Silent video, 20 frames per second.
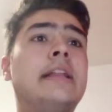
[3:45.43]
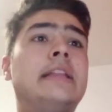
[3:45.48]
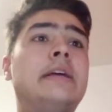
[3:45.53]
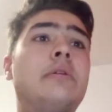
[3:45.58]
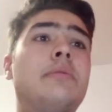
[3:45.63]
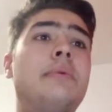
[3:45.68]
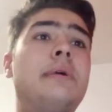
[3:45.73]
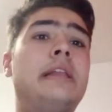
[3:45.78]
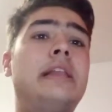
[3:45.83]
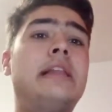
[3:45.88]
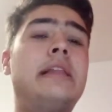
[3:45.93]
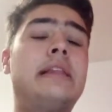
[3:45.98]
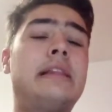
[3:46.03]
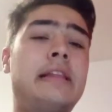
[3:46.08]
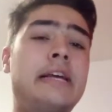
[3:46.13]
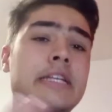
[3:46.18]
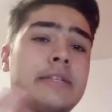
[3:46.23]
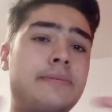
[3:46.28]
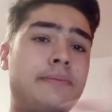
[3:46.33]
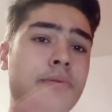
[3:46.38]
there will be
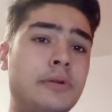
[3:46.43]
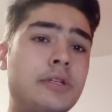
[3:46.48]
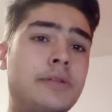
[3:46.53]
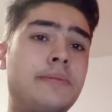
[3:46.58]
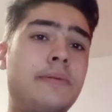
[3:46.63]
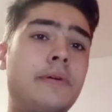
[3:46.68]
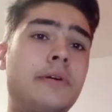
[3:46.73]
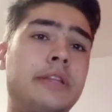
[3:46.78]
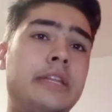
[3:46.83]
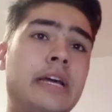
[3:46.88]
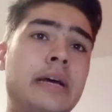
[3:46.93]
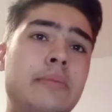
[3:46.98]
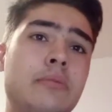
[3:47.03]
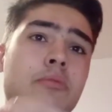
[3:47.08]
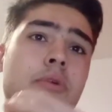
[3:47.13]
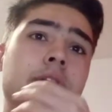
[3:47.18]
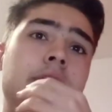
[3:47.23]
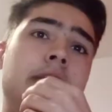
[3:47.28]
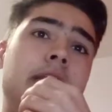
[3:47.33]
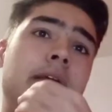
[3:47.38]
less food for
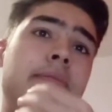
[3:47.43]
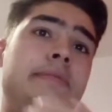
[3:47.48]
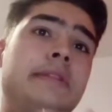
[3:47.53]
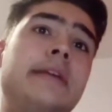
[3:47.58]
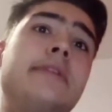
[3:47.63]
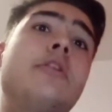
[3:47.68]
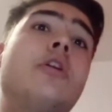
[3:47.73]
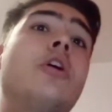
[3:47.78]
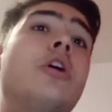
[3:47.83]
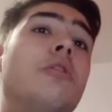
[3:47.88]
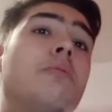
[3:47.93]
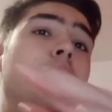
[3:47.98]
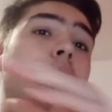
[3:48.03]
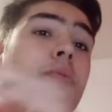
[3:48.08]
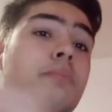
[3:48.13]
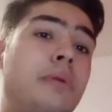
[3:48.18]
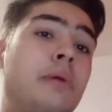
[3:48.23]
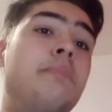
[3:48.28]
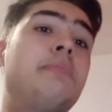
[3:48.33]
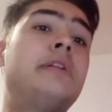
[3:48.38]
them if they
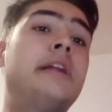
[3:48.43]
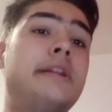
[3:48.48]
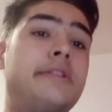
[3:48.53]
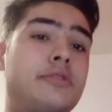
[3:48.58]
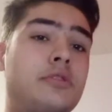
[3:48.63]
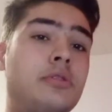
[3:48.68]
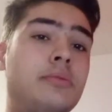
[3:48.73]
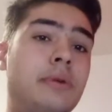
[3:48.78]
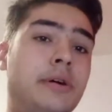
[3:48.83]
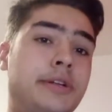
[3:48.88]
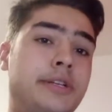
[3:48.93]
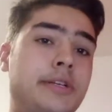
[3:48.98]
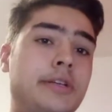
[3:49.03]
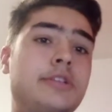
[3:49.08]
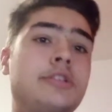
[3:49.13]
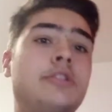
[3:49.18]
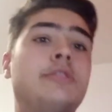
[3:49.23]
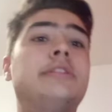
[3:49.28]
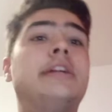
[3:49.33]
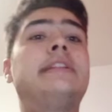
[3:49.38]
overpopulate too
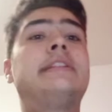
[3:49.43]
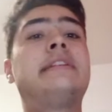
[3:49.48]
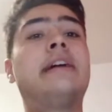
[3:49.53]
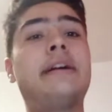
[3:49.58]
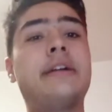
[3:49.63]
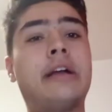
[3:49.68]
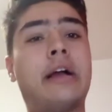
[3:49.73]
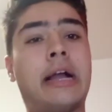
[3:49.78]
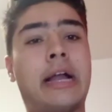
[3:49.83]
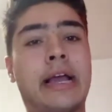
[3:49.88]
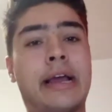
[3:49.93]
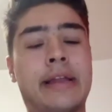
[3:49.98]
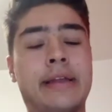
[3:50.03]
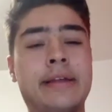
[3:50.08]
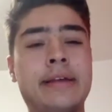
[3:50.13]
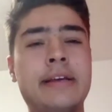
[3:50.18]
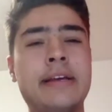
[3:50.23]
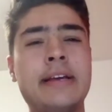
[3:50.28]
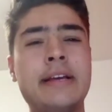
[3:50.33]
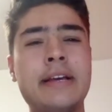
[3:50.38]
much, so they die
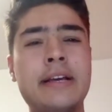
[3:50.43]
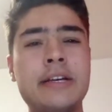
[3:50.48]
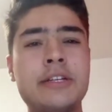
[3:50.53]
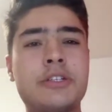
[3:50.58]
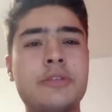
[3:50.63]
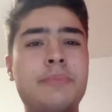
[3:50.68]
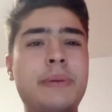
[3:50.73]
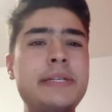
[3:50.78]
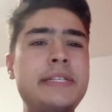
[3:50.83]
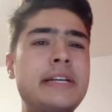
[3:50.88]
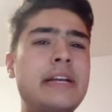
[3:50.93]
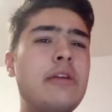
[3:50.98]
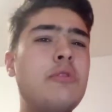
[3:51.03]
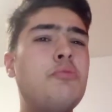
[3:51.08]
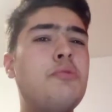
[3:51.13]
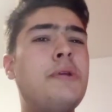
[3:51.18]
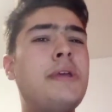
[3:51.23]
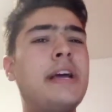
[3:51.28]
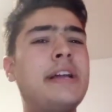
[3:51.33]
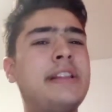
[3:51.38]
again. So basically,
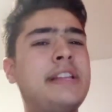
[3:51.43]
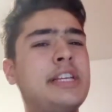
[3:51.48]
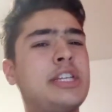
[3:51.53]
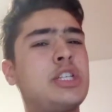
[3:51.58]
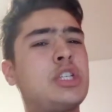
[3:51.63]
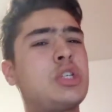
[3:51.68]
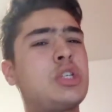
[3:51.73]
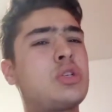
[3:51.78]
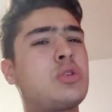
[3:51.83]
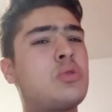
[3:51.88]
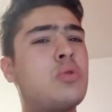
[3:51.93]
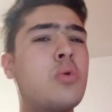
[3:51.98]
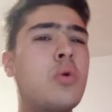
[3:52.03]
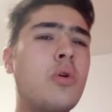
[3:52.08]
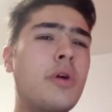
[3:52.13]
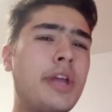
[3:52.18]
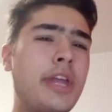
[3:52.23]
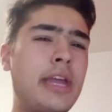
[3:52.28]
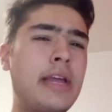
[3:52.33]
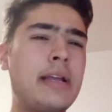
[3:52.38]
we are
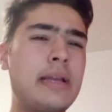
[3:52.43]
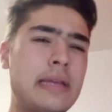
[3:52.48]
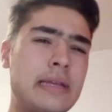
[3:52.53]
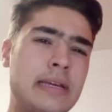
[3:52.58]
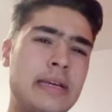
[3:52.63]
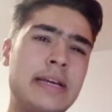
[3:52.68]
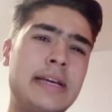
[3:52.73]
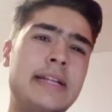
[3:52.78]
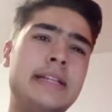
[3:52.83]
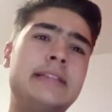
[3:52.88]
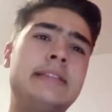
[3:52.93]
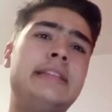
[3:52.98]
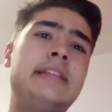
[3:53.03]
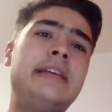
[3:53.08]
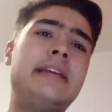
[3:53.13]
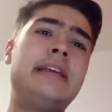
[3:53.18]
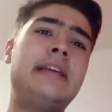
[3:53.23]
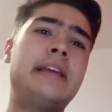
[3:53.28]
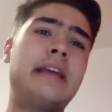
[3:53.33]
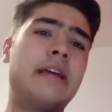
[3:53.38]
destroying
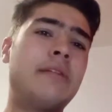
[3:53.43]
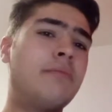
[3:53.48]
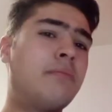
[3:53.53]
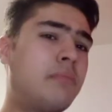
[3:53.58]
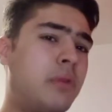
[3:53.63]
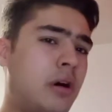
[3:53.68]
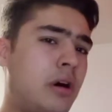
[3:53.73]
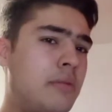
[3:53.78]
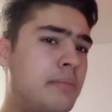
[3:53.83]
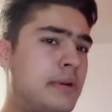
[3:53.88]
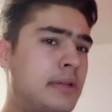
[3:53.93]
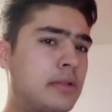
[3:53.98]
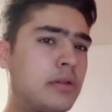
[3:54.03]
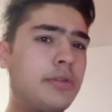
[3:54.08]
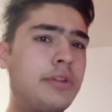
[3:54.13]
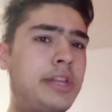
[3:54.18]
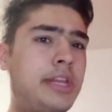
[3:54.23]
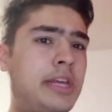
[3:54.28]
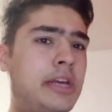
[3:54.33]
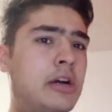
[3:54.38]
the environment
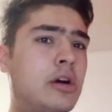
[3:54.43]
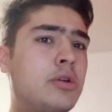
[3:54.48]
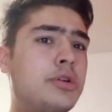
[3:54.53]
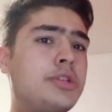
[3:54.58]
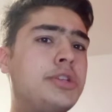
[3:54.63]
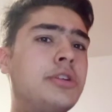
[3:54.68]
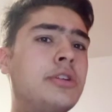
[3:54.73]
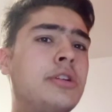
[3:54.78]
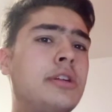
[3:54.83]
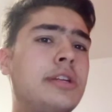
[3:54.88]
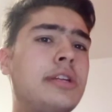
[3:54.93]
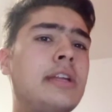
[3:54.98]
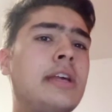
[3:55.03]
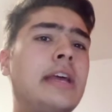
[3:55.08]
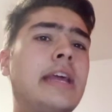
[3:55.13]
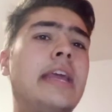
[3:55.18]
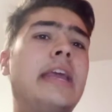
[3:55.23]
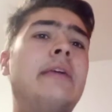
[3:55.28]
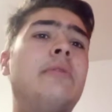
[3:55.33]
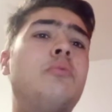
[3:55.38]
or the ocean
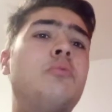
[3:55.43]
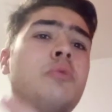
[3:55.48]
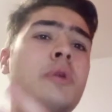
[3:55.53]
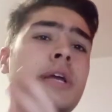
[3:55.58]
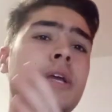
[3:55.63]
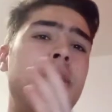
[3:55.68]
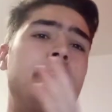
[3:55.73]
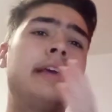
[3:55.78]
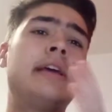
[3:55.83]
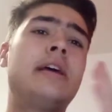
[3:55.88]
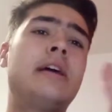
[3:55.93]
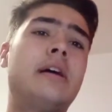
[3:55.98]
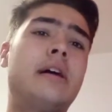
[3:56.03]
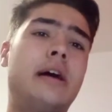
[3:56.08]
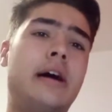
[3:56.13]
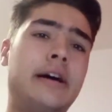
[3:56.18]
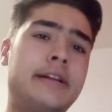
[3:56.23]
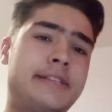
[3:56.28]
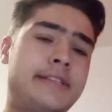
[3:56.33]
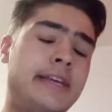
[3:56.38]
if we
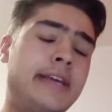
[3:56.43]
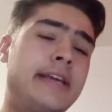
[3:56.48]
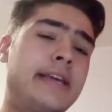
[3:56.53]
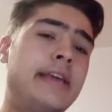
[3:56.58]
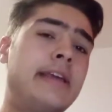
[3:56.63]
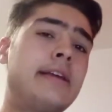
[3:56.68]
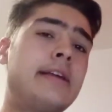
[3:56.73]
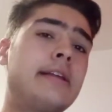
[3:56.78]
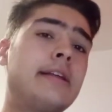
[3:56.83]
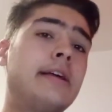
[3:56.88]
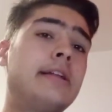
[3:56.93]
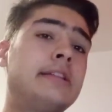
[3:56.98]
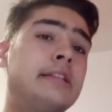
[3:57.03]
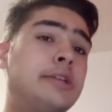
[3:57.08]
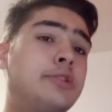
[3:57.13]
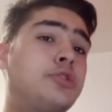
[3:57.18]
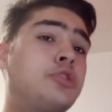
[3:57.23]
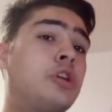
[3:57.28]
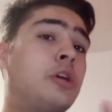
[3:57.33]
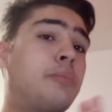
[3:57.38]
are taking
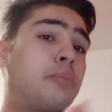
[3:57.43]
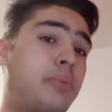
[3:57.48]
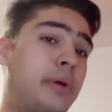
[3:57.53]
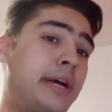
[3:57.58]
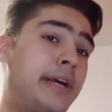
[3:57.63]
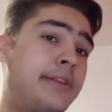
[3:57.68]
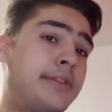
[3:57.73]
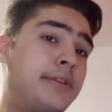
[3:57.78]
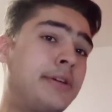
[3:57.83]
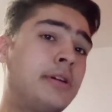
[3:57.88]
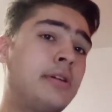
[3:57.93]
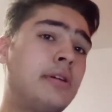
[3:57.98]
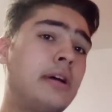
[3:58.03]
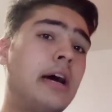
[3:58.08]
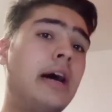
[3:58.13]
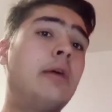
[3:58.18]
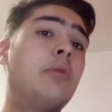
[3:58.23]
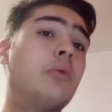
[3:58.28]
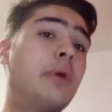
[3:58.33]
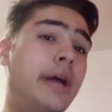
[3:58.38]
the top
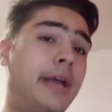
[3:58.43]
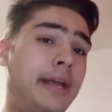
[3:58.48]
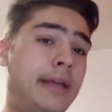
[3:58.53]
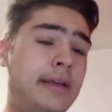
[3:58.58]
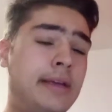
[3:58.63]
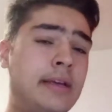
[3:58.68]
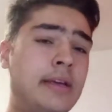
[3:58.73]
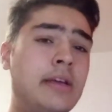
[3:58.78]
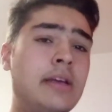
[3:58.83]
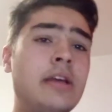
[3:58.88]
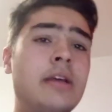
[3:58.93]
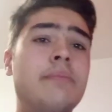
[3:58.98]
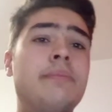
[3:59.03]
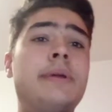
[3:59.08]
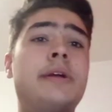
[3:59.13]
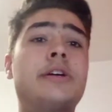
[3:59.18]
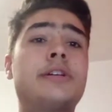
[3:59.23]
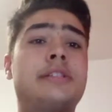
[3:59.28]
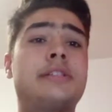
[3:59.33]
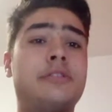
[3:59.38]
predator away,
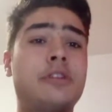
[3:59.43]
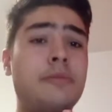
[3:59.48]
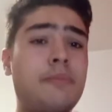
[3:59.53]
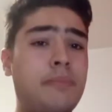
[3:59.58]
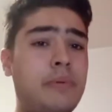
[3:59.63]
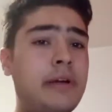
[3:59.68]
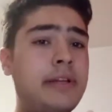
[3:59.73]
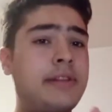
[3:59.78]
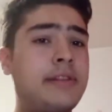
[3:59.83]
because the top